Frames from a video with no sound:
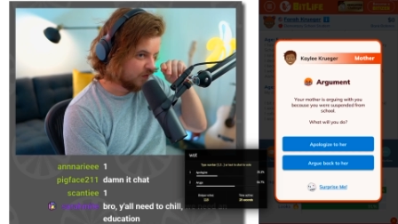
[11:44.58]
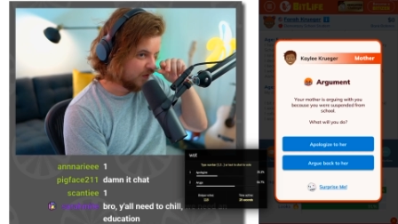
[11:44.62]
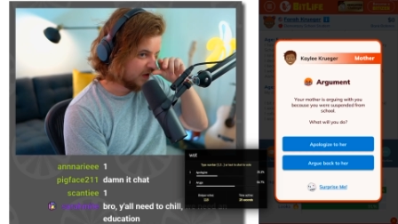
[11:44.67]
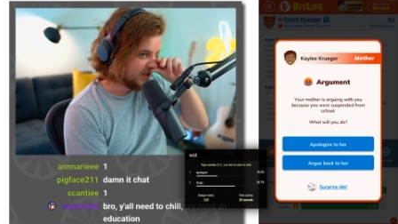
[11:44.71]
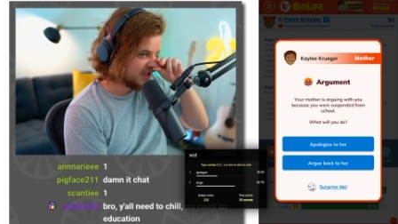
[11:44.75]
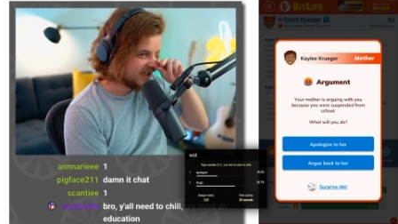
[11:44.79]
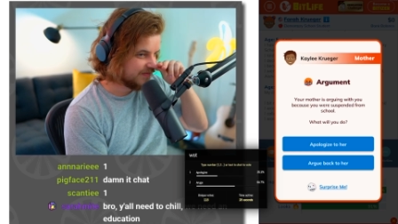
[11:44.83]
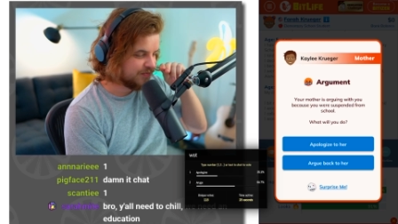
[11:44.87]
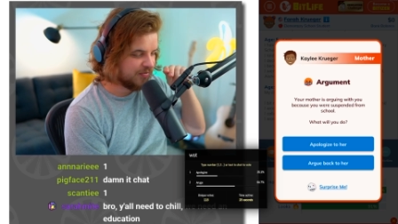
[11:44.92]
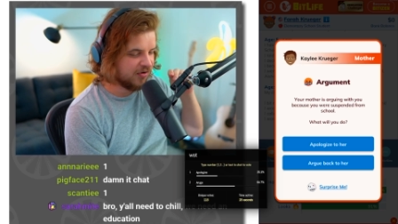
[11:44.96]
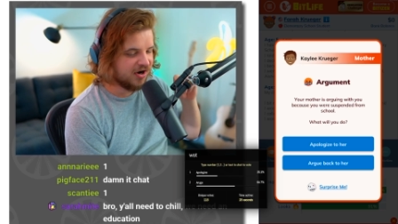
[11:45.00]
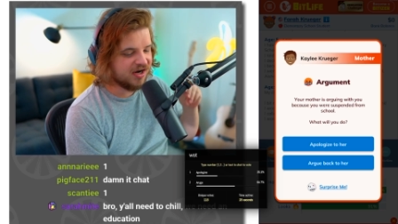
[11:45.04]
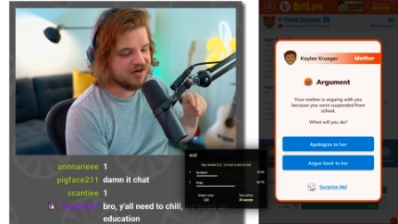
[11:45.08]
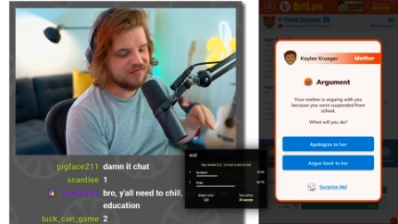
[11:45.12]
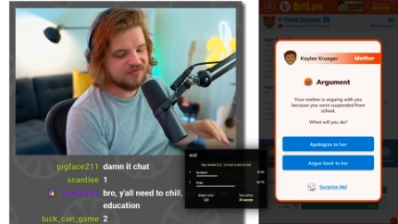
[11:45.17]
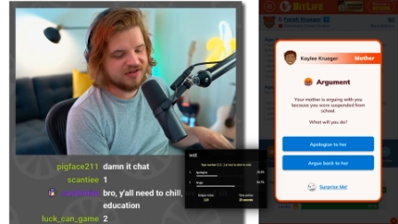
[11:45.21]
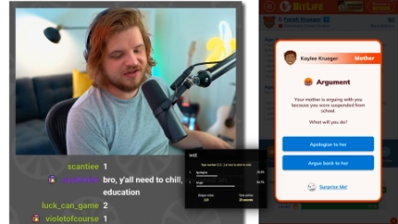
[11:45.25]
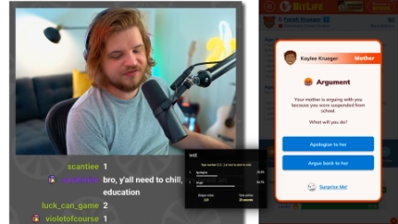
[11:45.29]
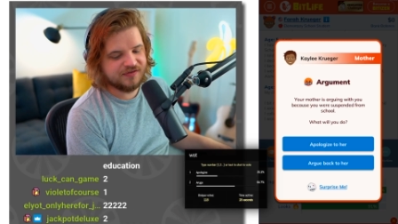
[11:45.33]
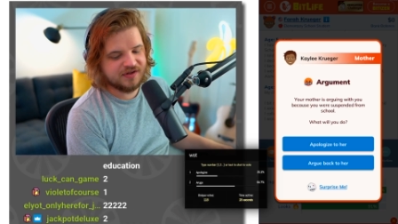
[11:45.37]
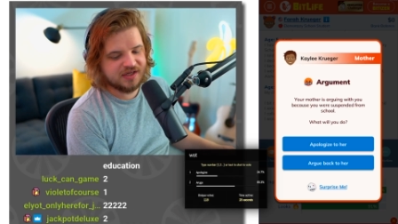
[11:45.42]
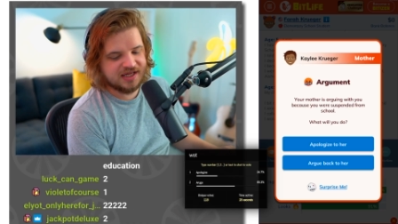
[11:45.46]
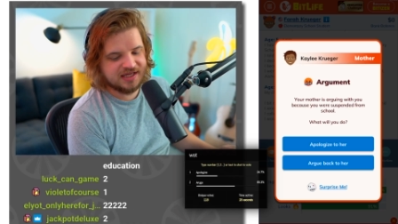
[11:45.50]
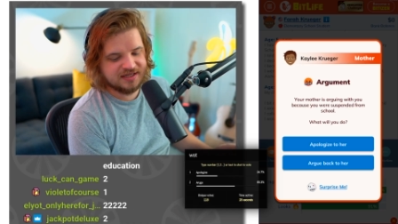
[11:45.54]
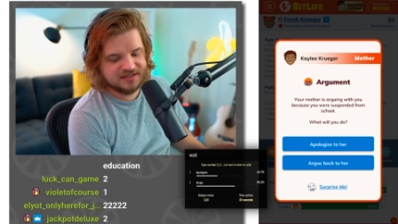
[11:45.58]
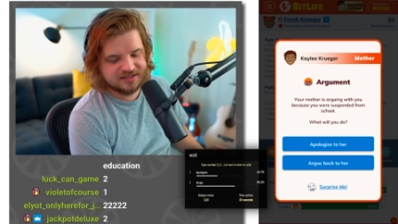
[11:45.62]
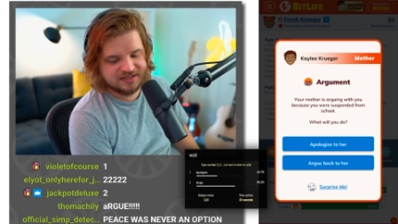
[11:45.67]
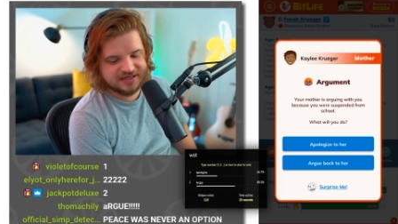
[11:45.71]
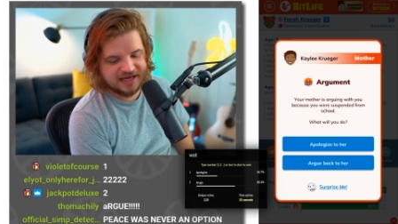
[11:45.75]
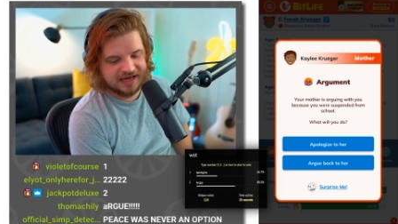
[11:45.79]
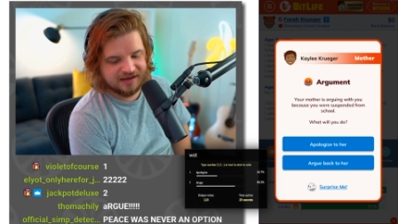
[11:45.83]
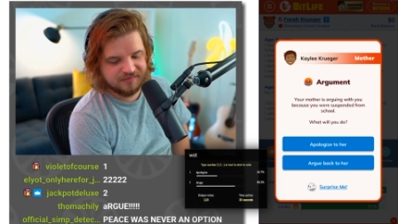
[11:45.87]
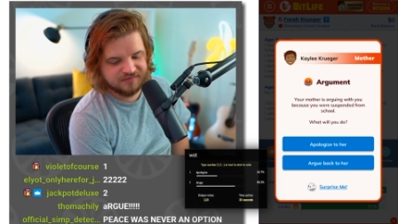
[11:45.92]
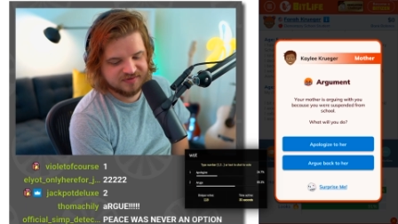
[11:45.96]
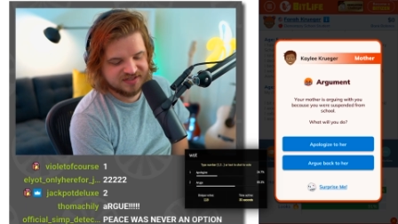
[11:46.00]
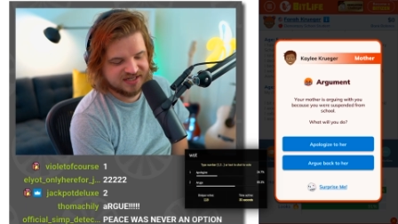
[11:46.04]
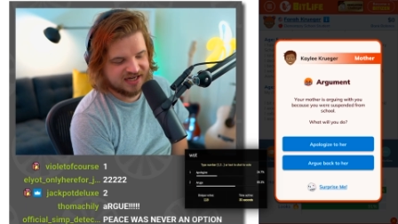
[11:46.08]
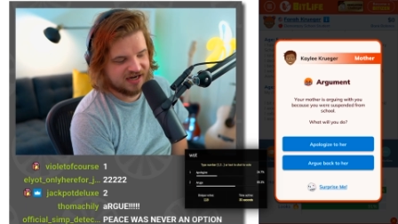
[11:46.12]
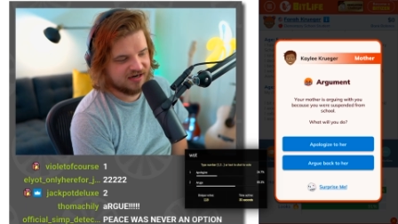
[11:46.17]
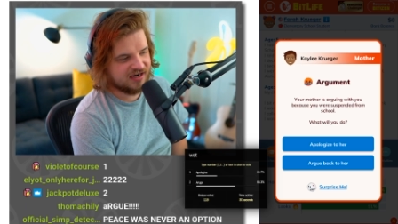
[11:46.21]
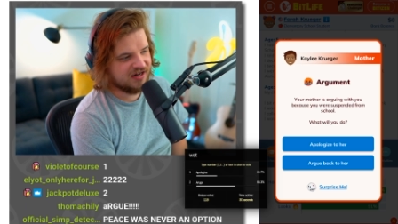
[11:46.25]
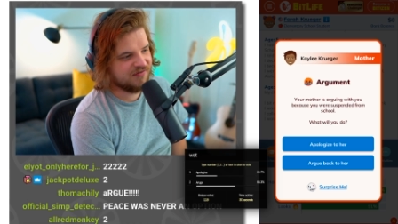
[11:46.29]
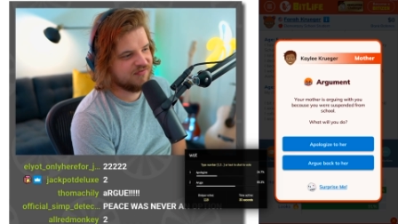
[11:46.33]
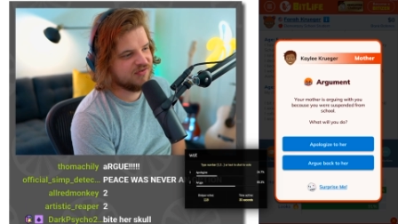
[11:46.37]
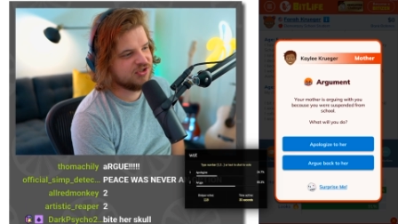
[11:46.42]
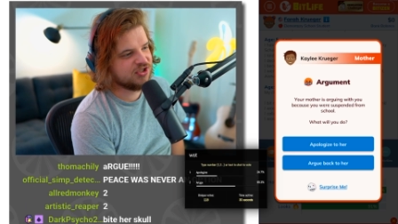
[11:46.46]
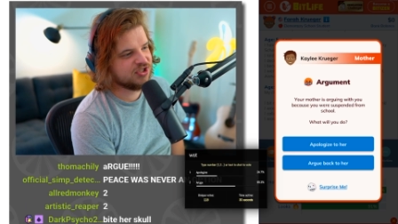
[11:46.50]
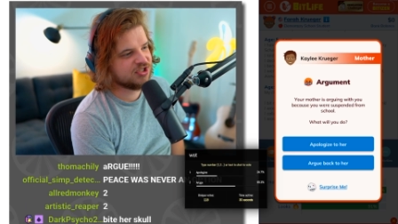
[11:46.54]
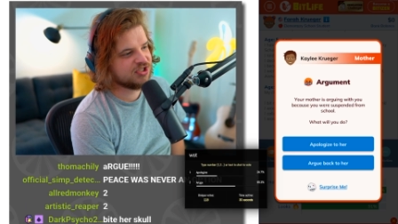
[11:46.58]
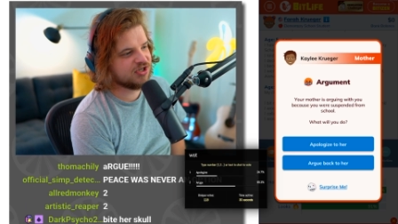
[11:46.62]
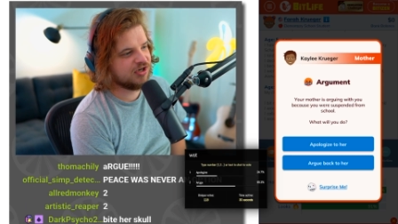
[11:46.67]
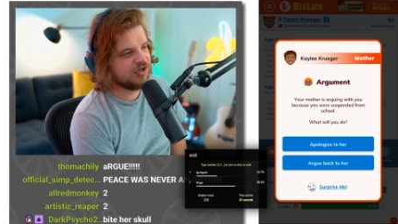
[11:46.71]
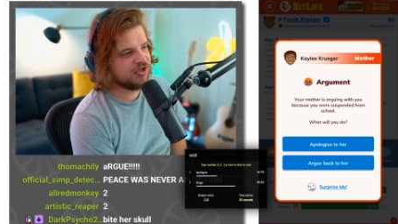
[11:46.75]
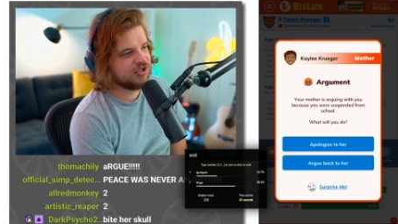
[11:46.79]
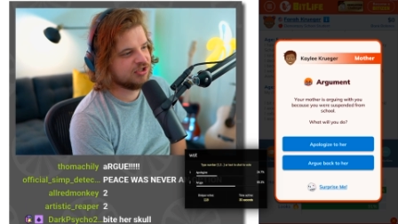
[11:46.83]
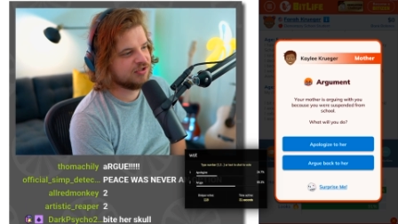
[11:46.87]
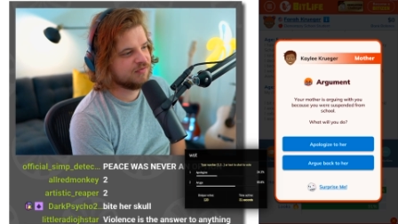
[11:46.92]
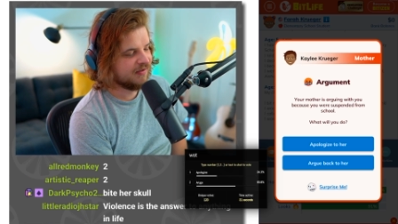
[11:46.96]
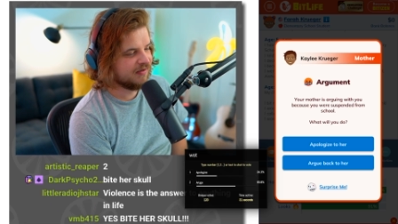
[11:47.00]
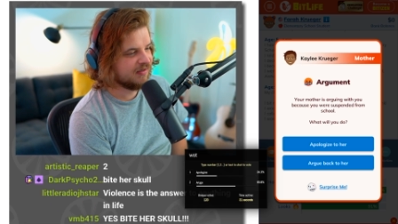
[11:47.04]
What's the point of leaving these games out if you're just gonna